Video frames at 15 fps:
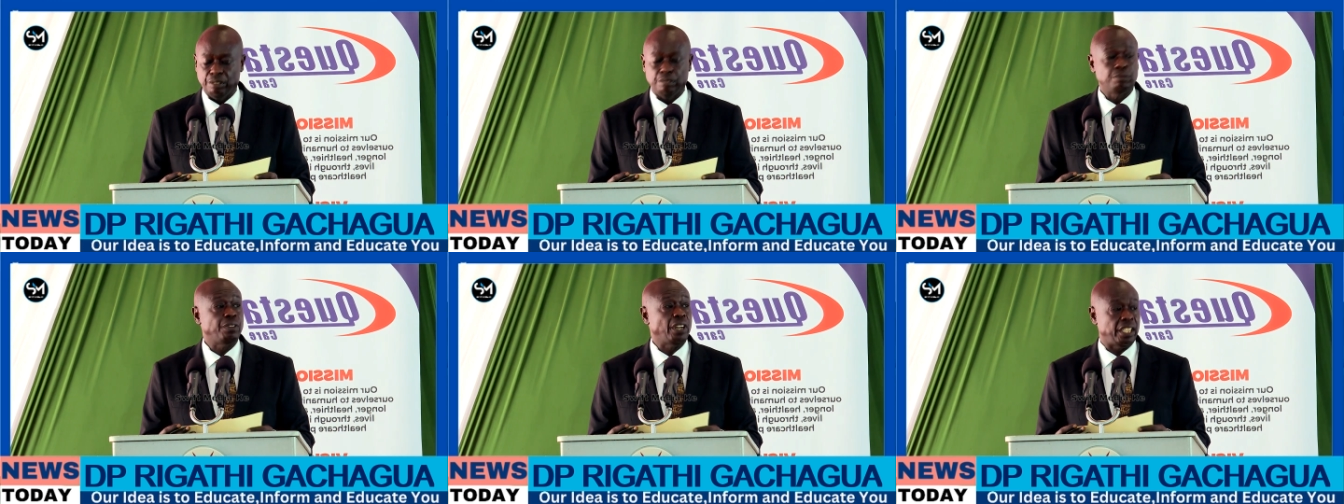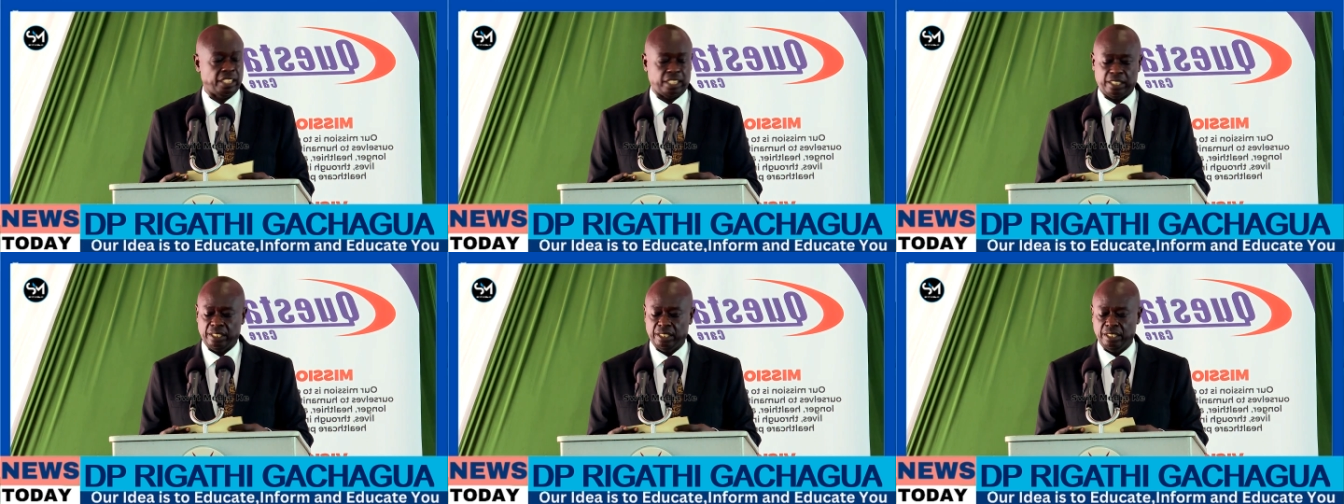
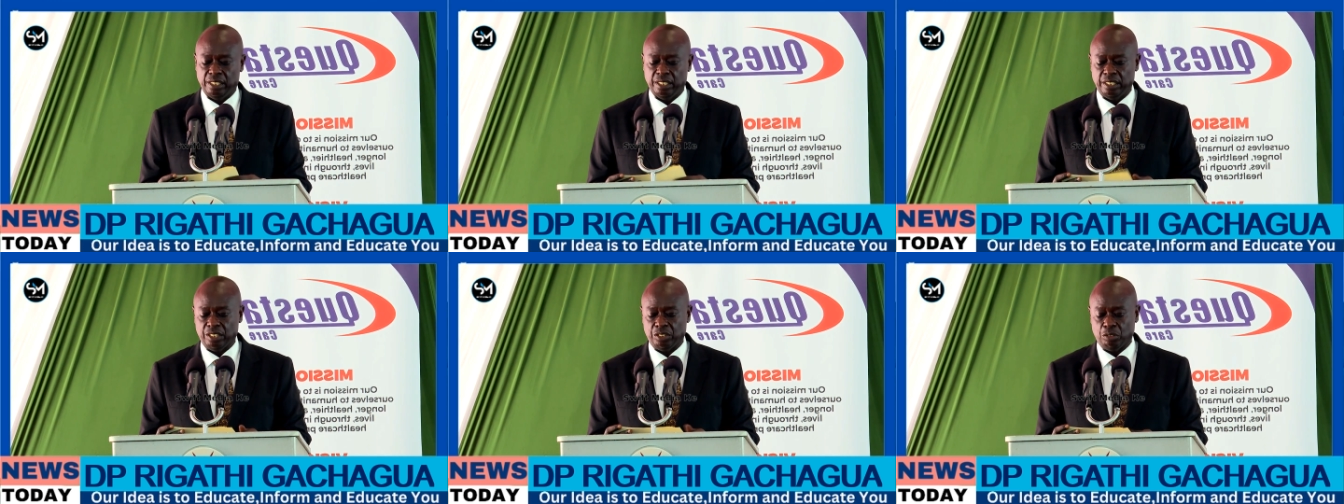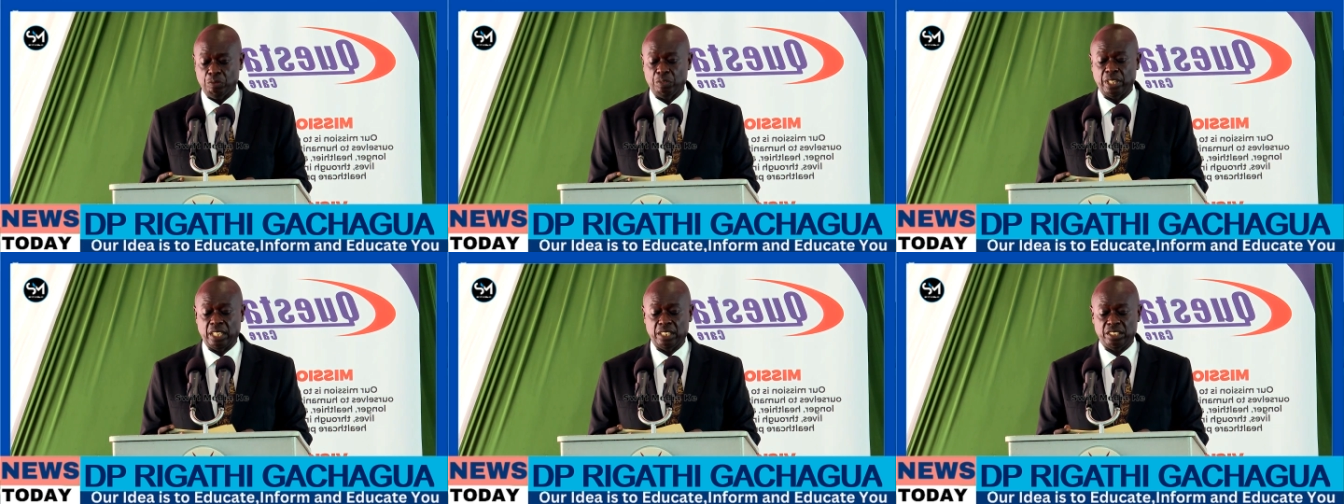Further, the
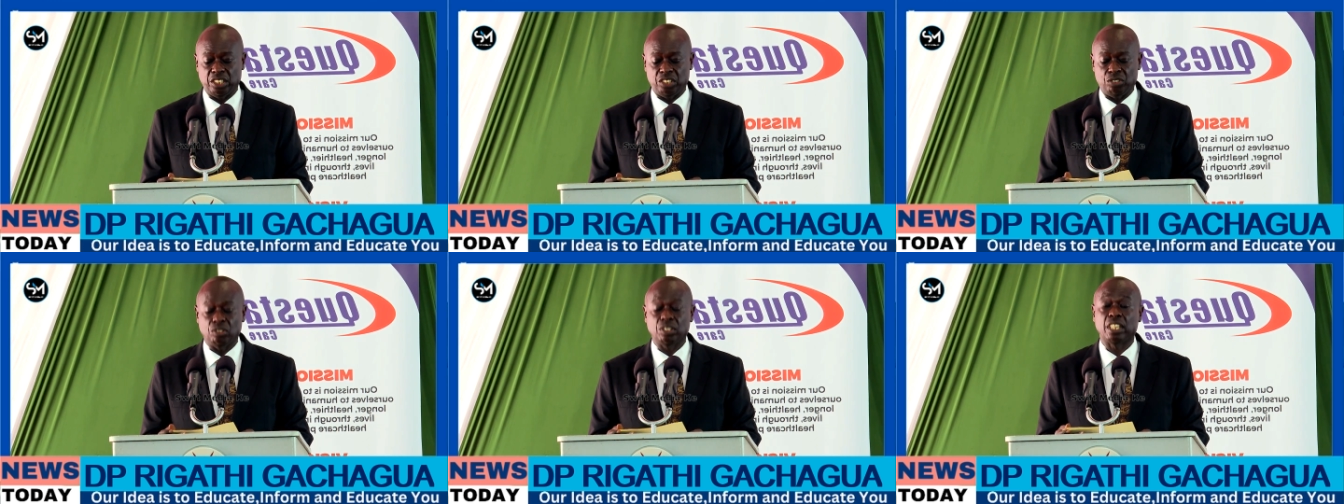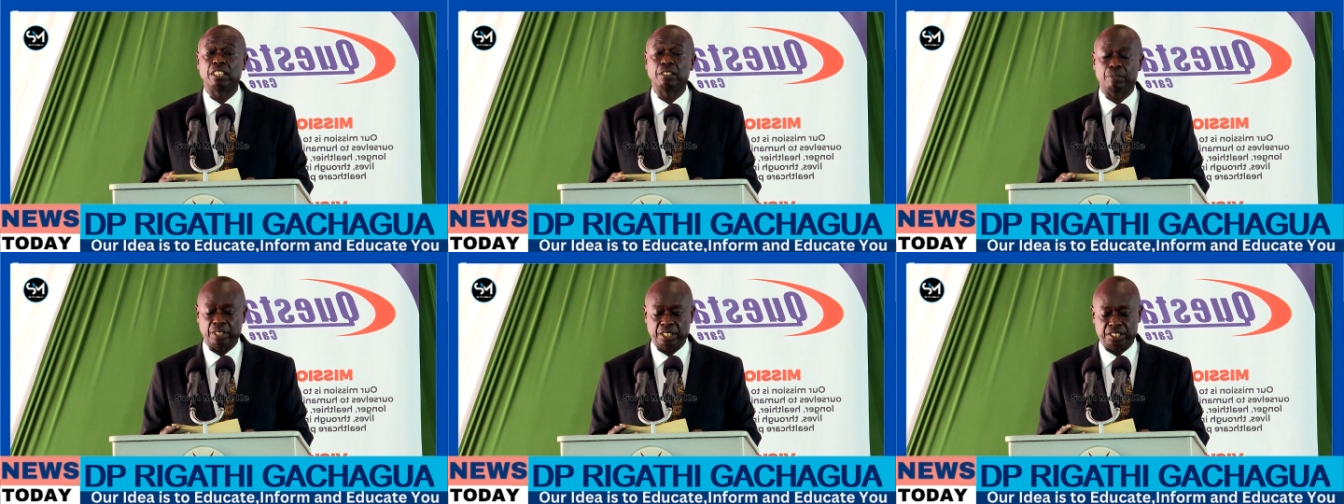surveillance is not an
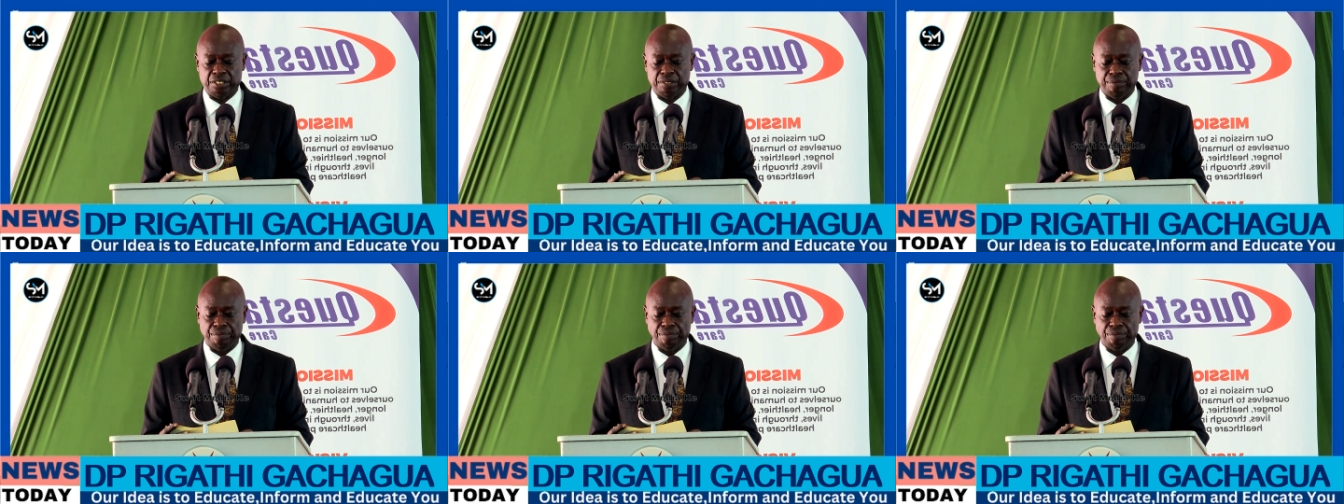event.